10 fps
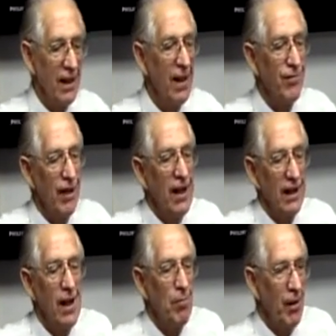I found
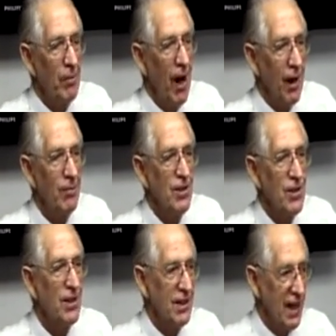a couple of Bibles
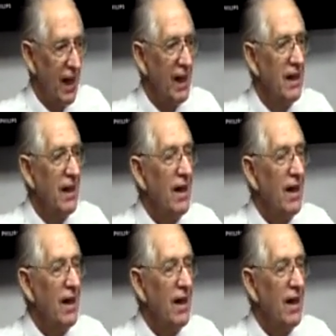that say,